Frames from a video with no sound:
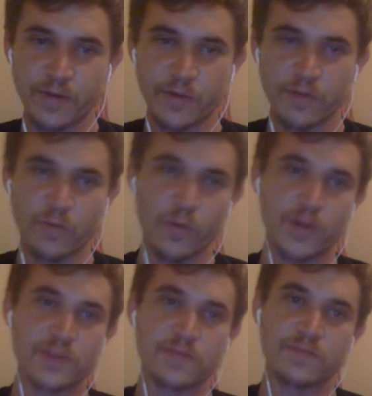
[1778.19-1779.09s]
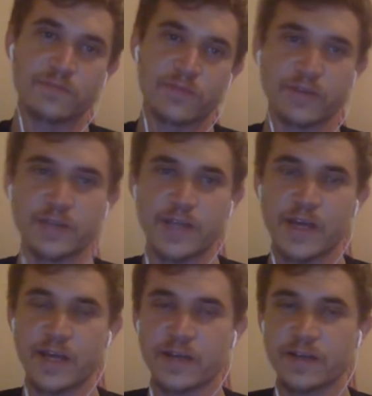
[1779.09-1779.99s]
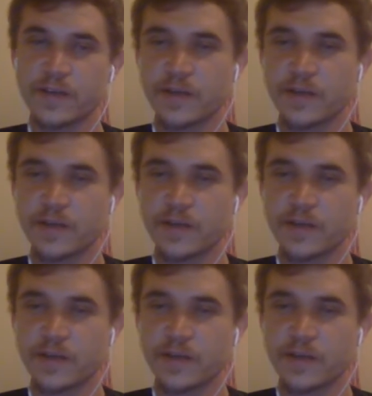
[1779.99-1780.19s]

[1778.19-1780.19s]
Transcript: Whatever works during the day